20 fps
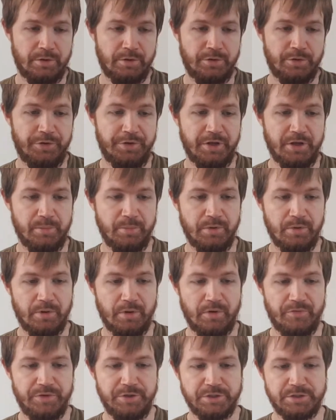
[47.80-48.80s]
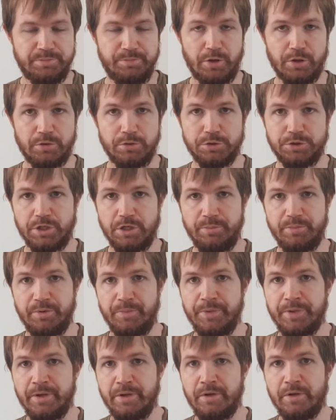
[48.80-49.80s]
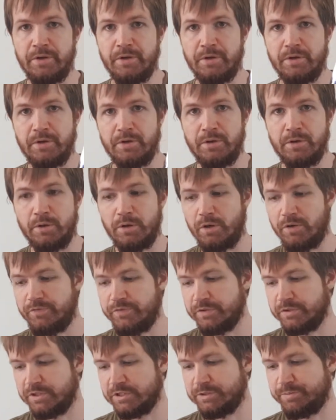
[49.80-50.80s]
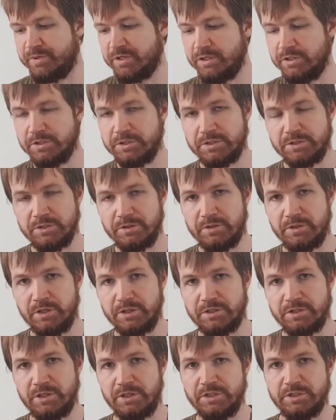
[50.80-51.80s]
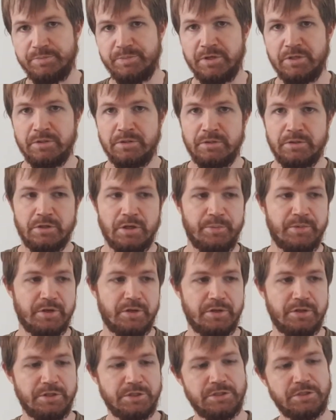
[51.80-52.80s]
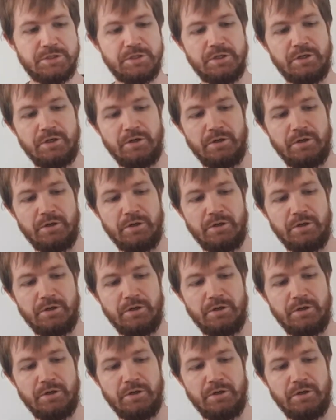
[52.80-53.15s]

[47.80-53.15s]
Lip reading: name of this bottle shape. Often it's pills that has been coming in this